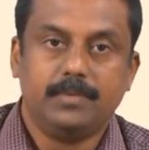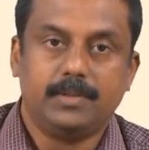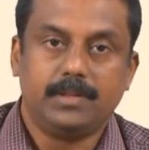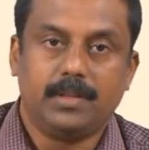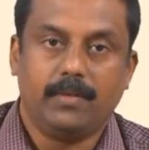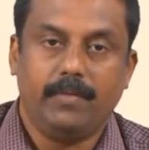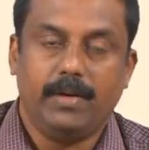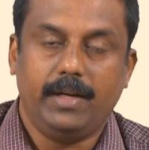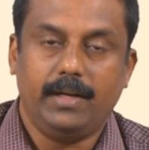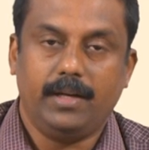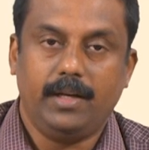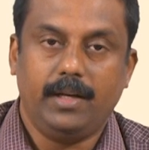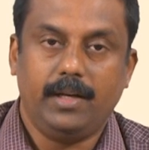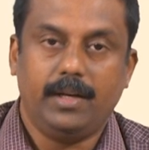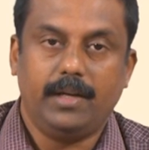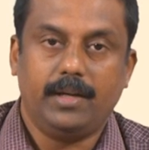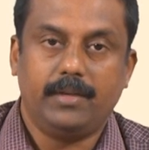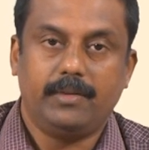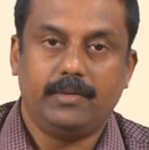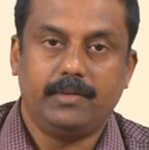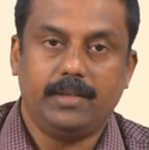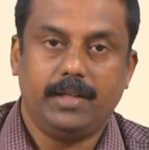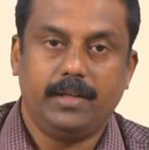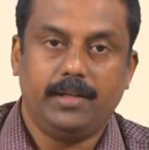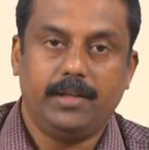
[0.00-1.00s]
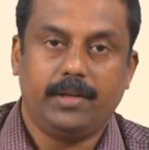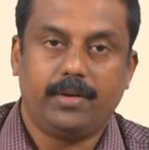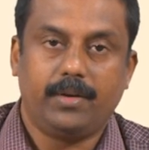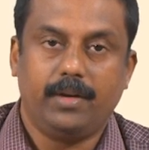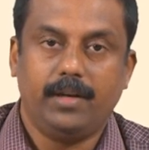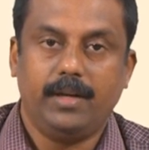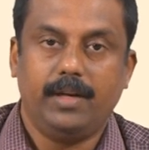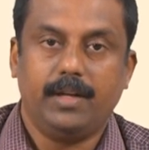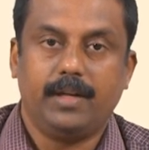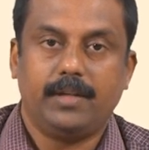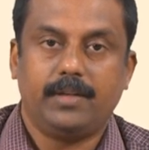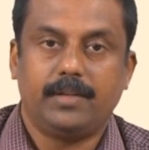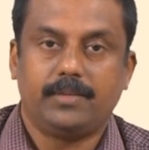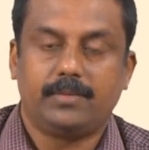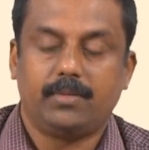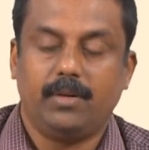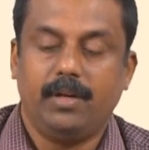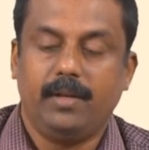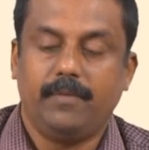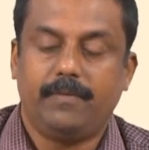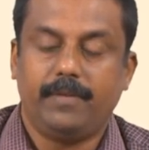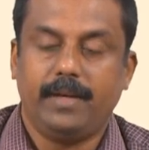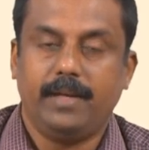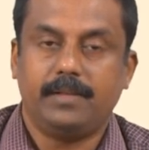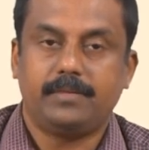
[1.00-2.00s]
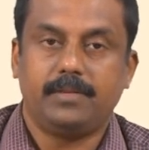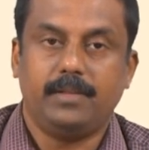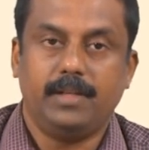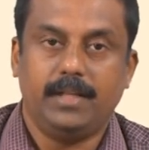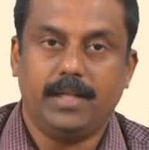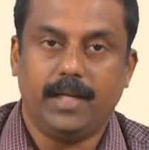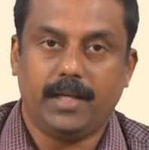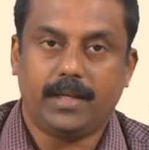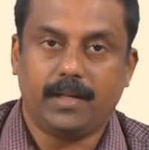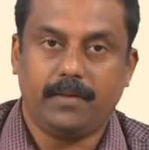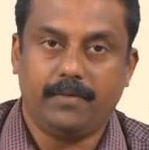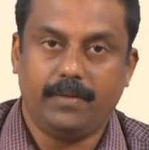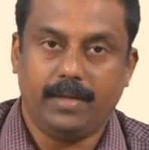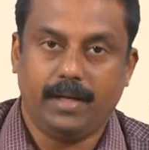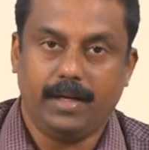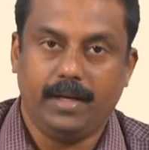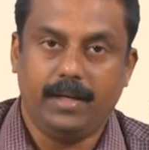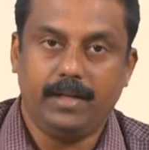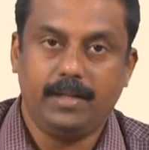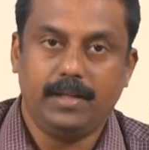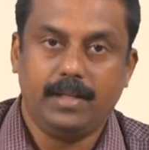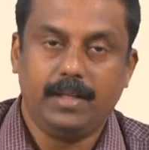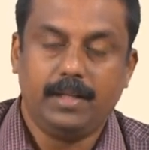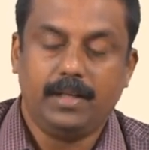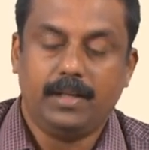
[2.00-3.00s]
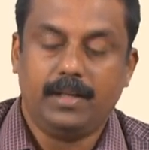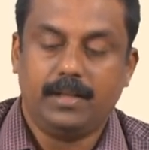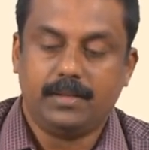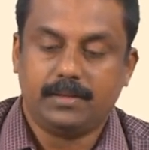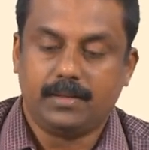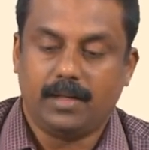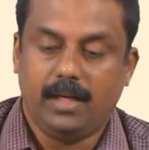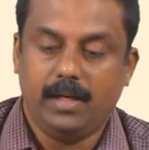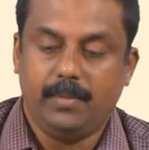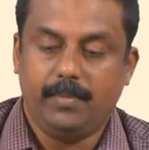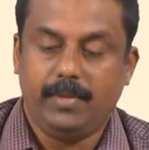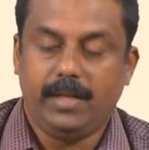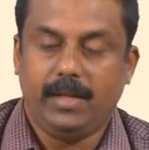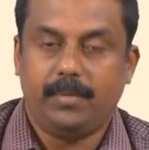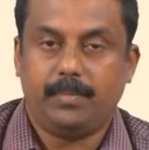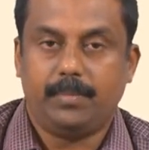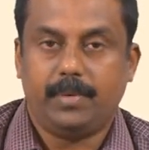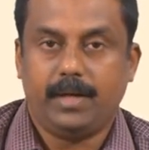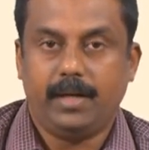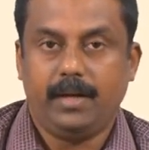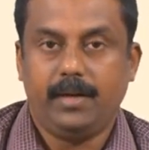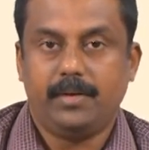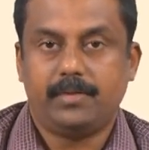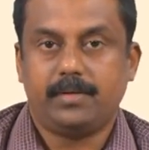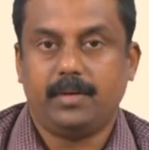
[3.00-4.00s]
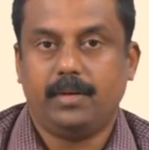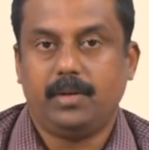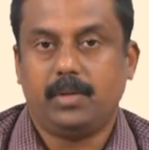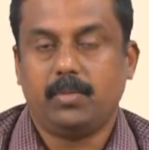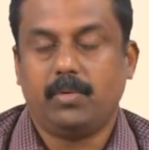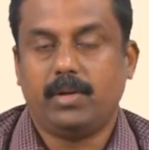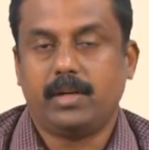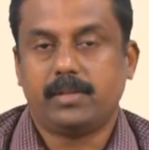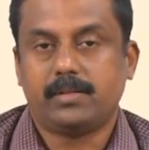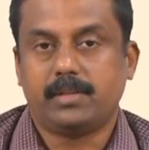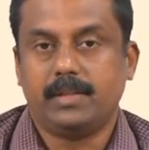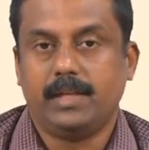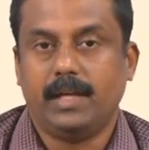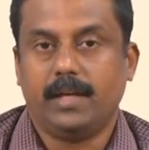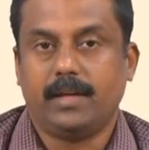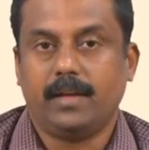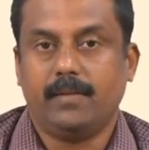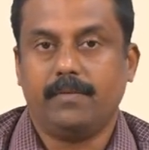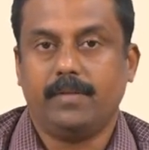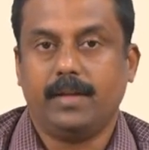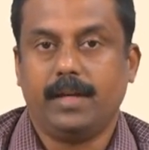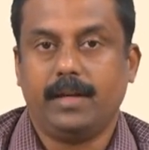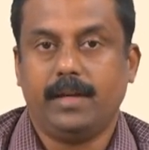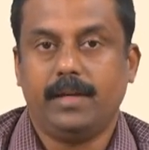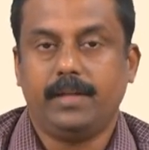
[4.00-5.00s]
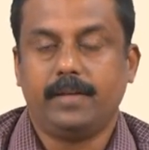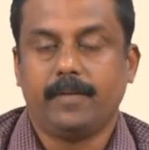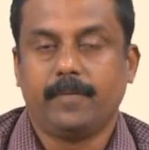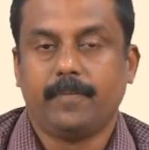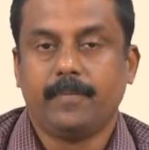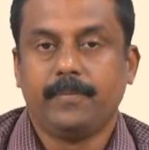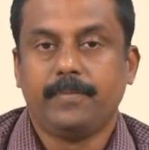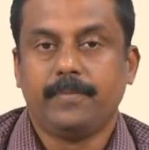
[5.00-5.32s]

So when a li uh, liquid uh, solidifies into delta ferrite, so aluminum partition towards delta ferrite